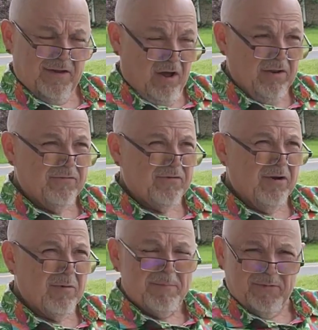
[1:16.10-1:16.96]
The olive
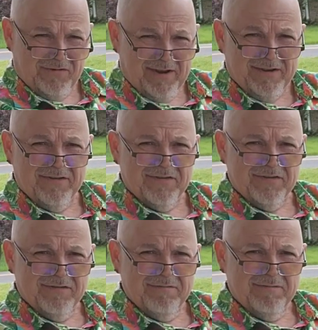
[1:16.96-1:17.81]
tree
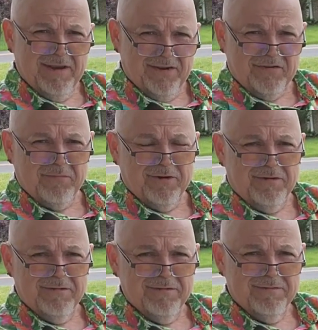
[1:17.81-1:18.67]
represents
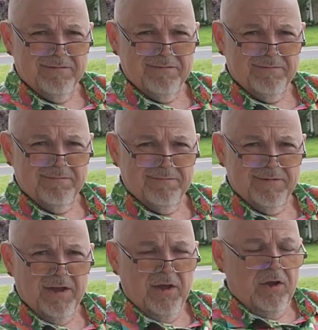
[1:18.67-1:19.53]
Israel.
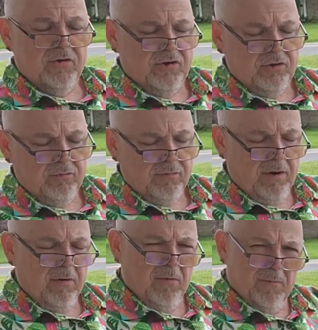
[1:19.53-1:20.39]
Do you
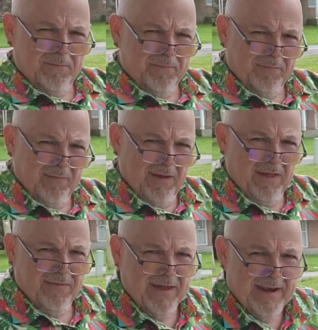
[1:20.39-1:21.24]
know
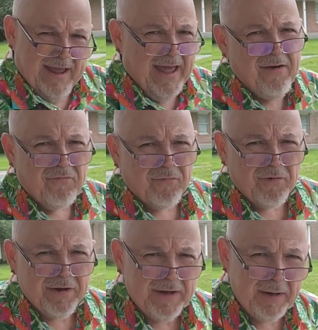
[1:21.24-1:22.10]
that
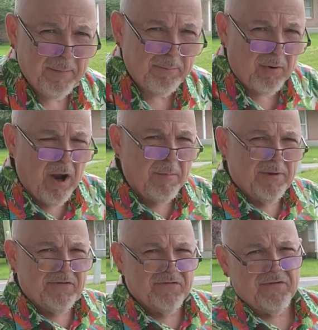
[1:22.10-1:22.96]
every
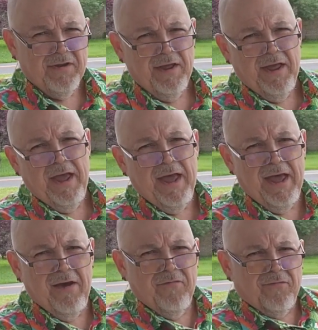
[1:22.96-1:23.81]
promise,
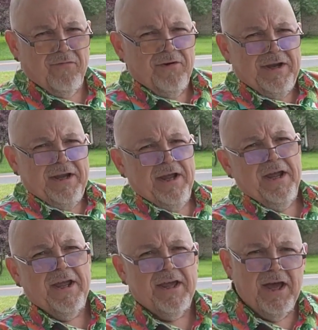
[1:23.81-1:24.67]
every
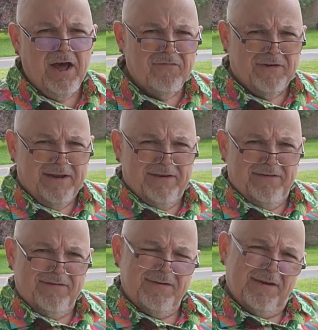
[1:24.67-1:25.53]

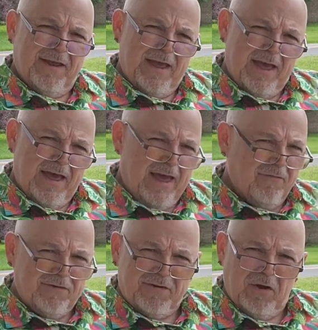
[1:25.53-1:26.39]
covenant,
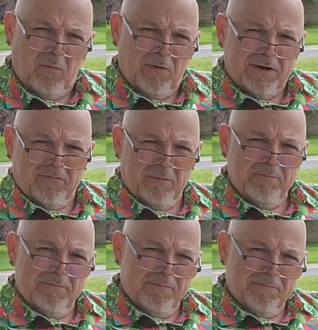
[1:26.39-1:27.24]
every single one of
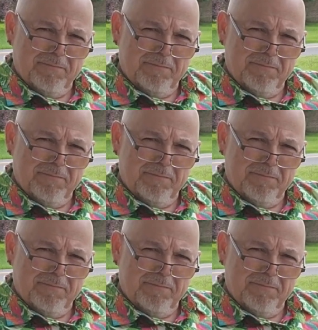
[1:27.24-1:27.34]
them